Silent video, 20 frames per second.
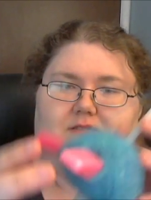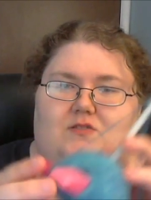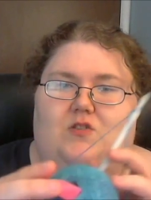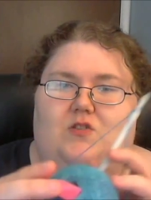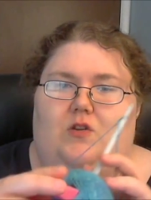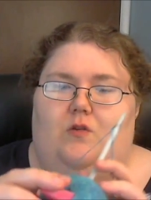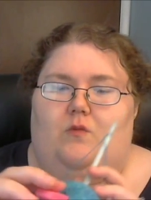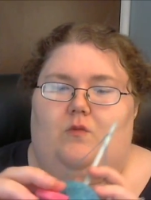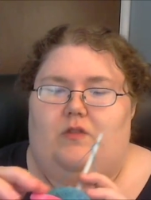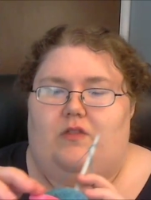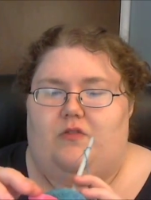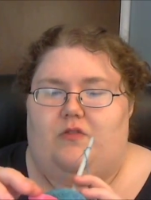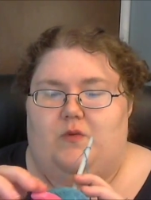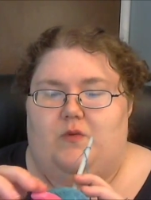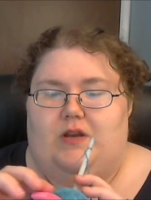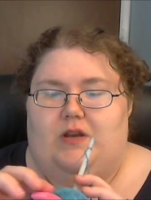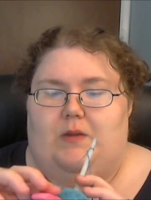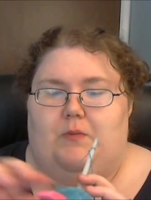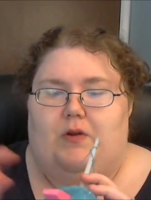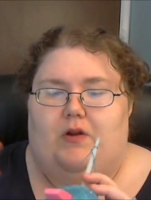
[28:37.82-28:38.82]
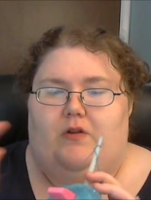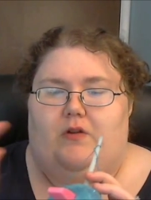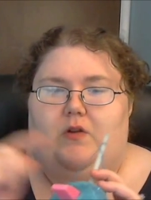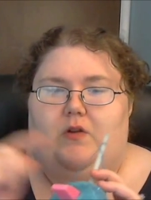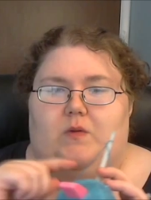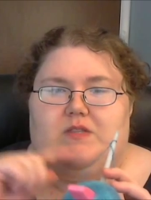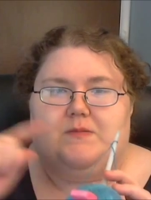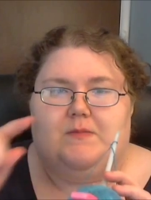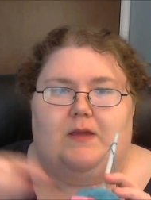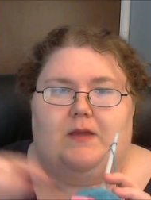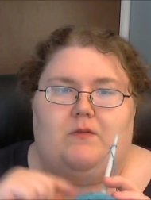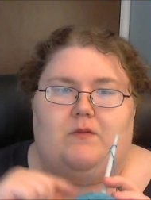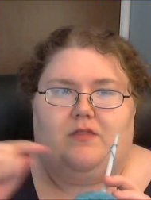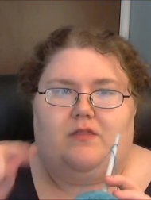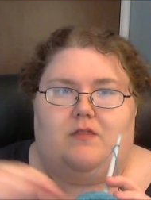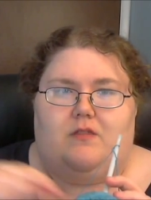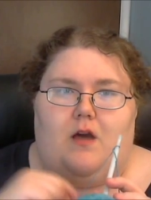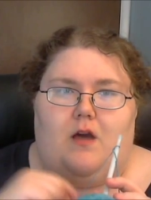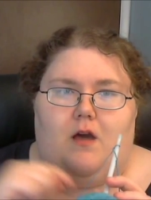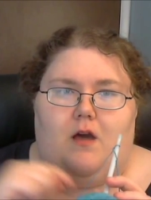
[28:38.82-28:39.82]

with the 3D printer, it's made with